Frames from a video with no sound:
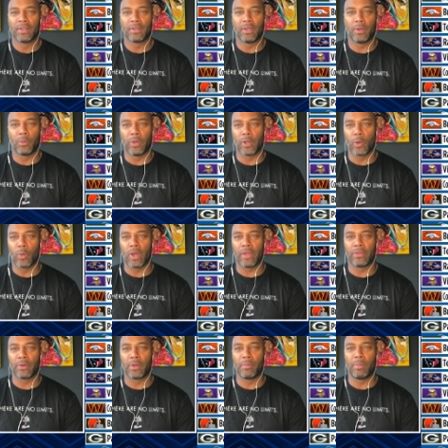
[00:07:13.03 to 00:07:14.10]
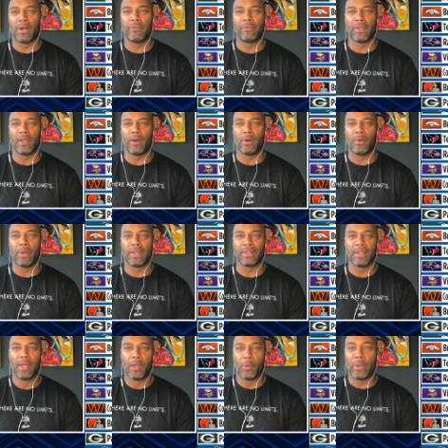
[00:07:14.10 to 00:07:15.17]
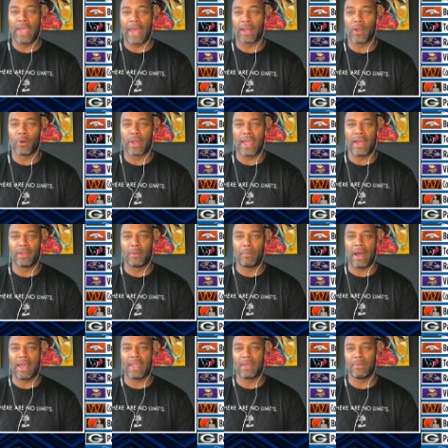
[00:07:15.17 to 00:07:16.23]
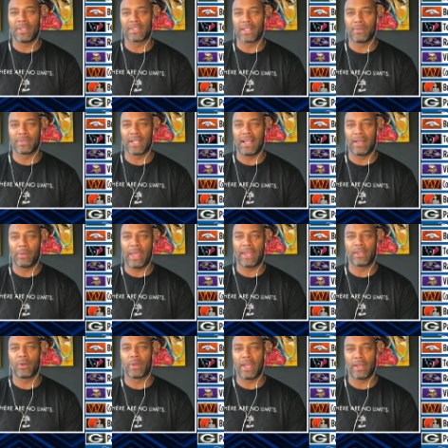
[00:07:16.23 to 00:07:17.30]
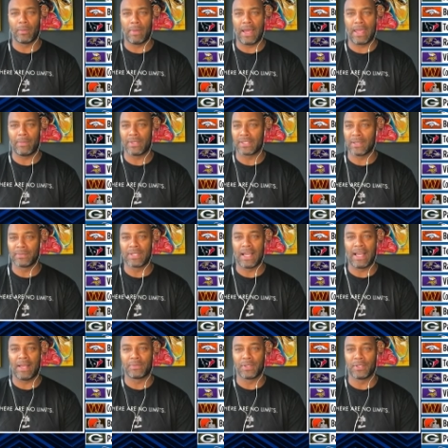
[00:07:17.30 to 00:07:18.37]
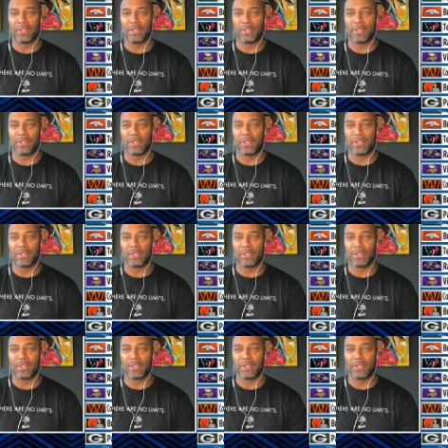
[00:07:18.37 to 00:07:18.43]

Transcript: the winter weather in Buffalo, and we got to go down in Miami sometime. We had to go down to Miami sometimes and